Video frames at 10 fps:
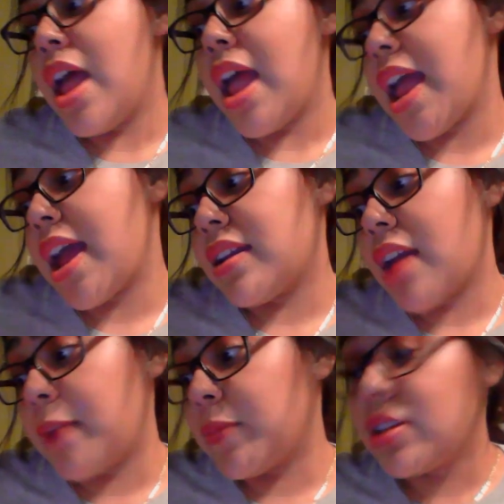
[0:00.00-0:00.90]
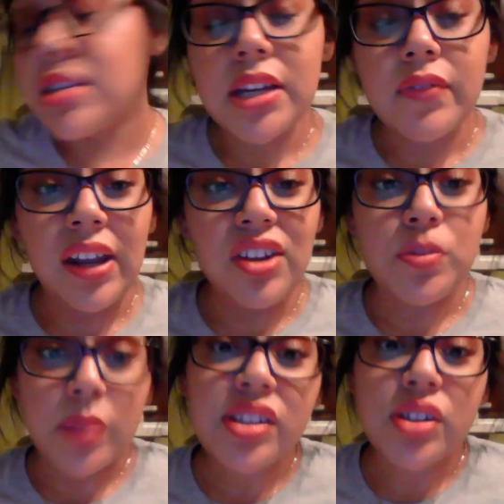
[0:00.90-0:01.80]
And I'm going to take advantage and
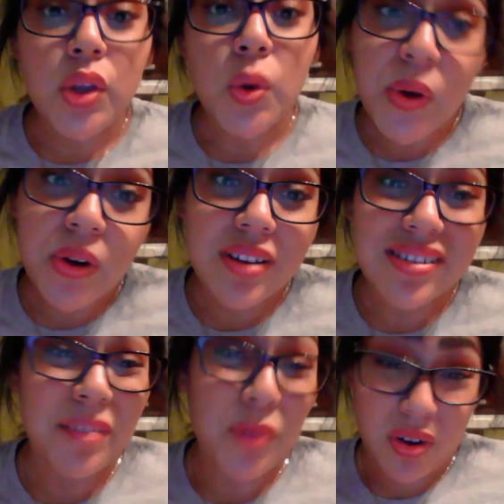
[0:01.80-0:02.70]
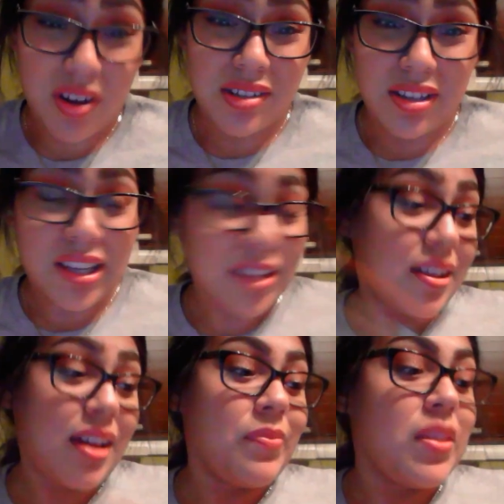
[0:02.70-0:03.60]
place another order because I'm crazy like
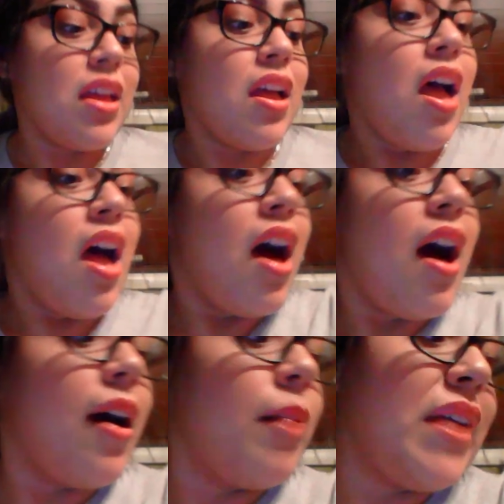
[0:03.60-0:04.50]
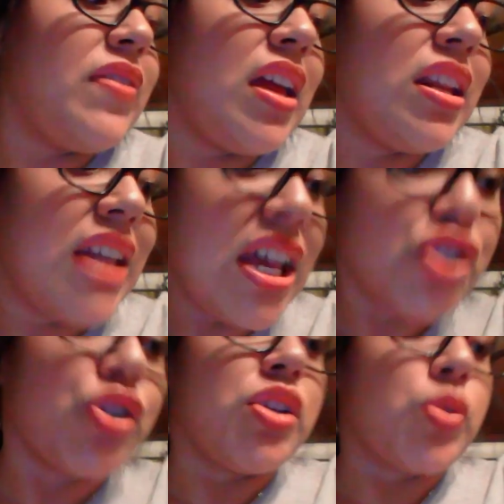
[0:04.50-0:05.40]
that. And then
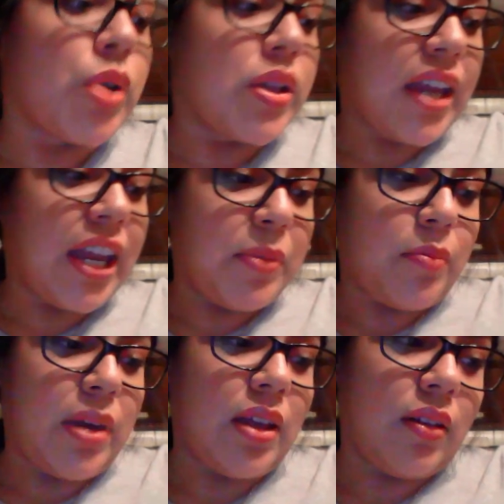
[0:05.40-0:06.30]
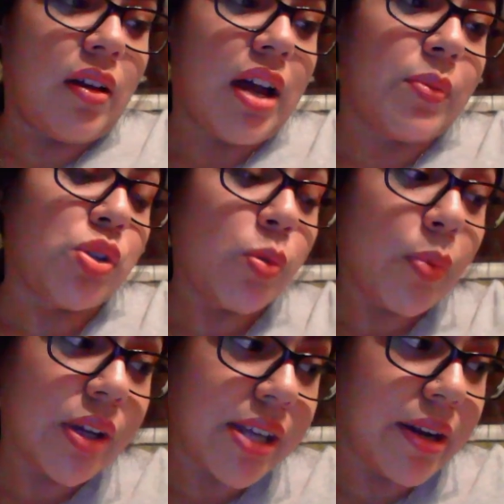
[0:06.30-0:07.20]
yesterday's order that came in the mail, I was super
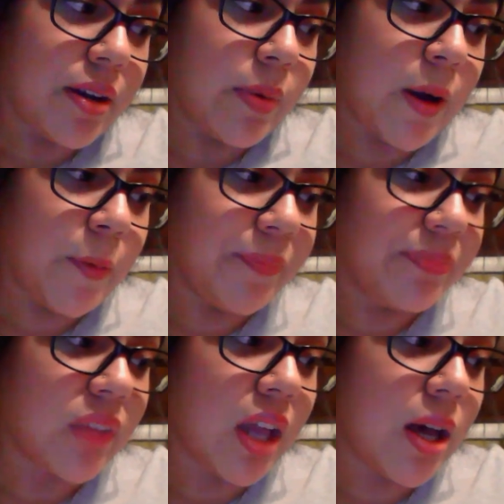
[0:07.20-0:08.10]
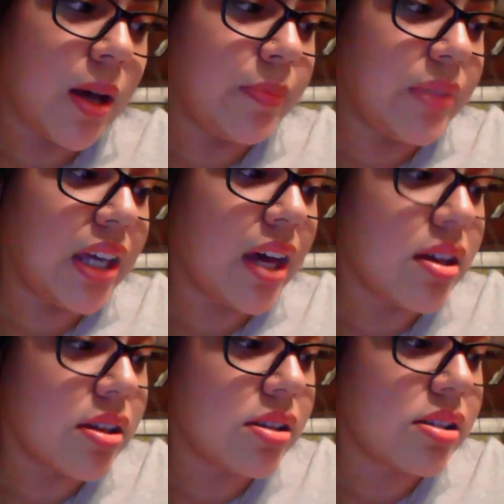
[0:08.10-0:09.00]
excited about
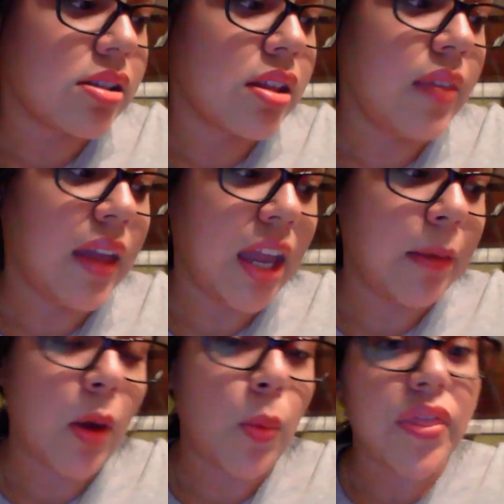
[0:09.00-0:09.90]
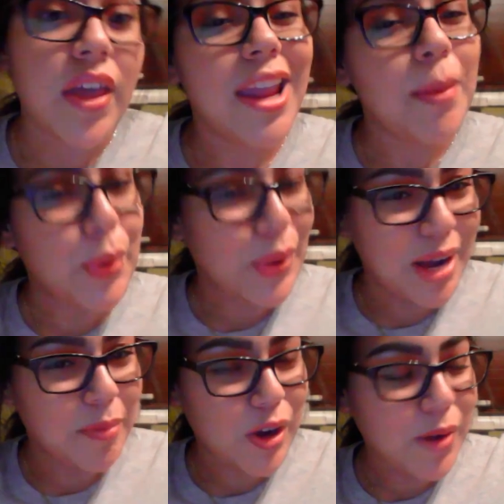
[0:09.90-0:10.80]
because they came out with a
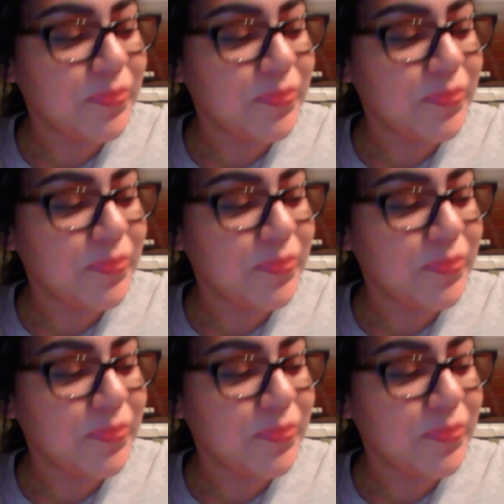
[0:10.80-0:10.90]
primer.